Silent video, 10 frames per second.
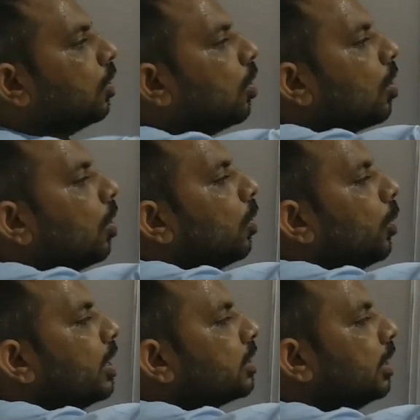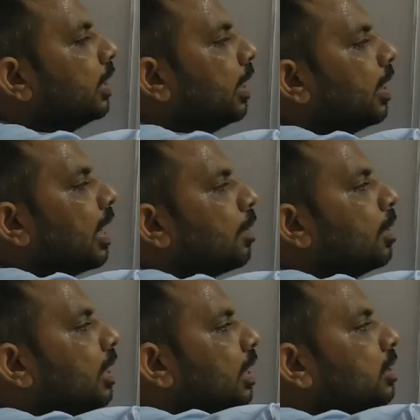OH containing
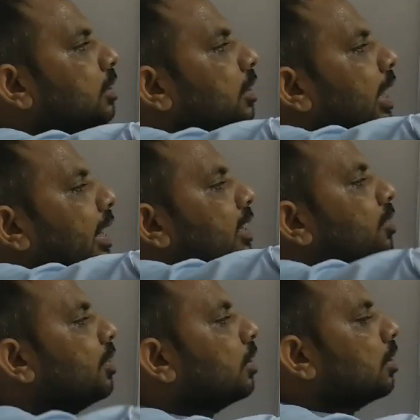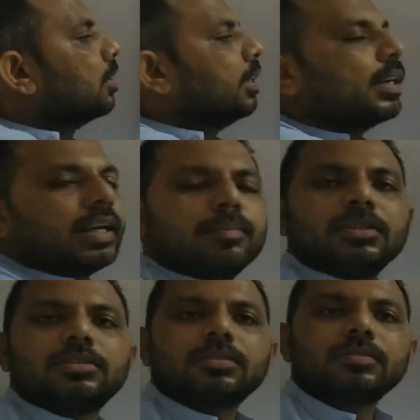carbon is attached with 3
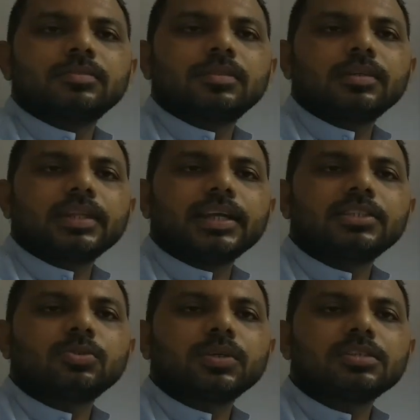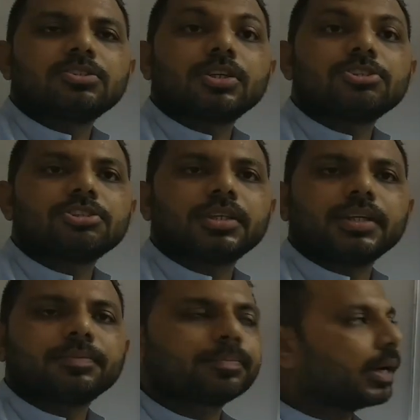carbons, that is known as
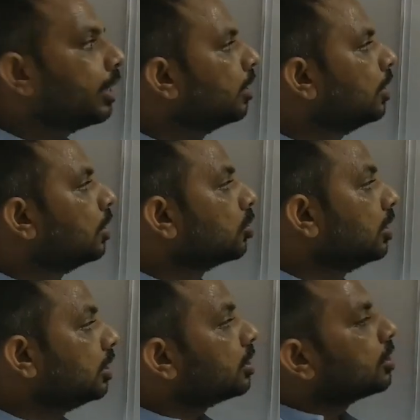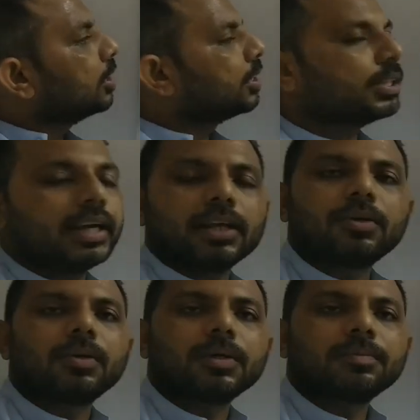tertiary, right? So this is tertiary
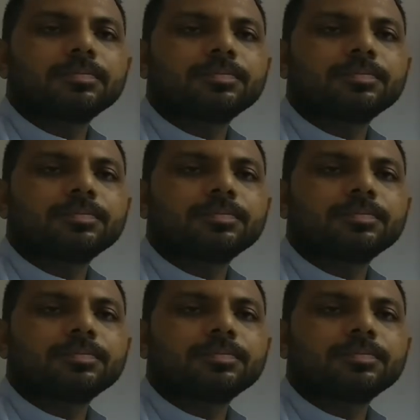alcohol.